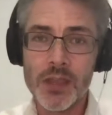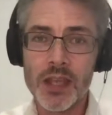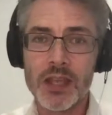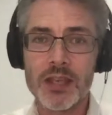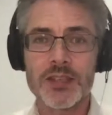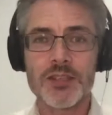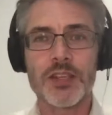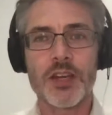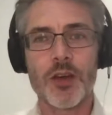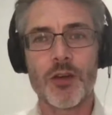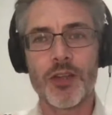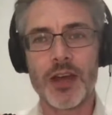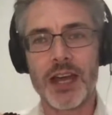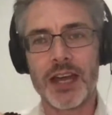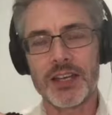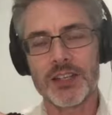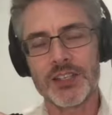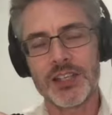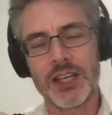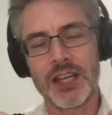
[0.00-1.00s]
so
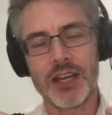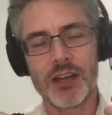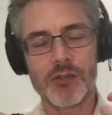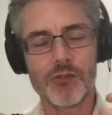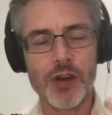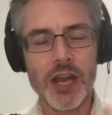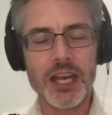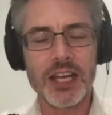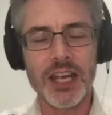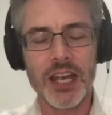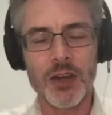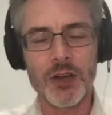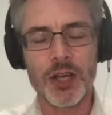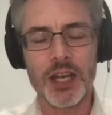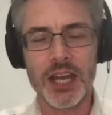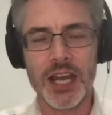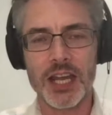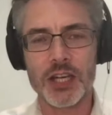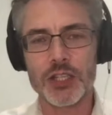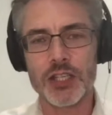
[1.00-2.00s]
that radio can
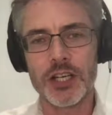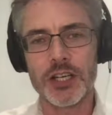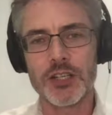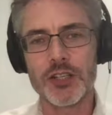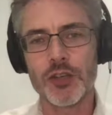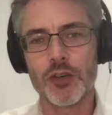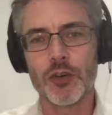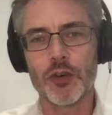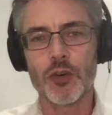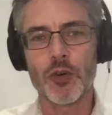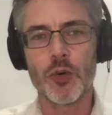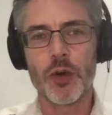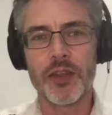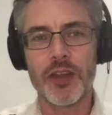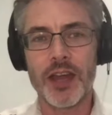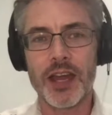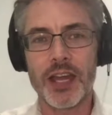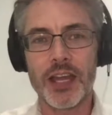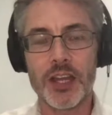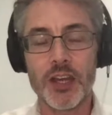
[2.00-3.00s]
actually talk with
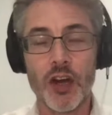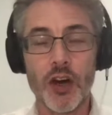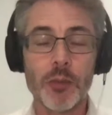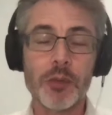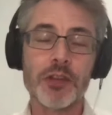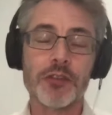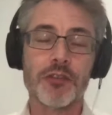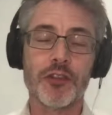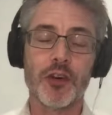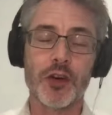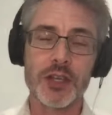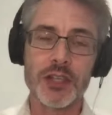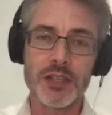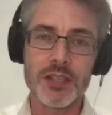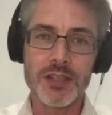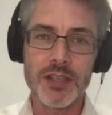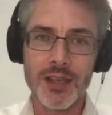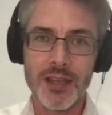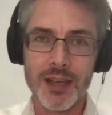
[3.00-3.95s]
a common voice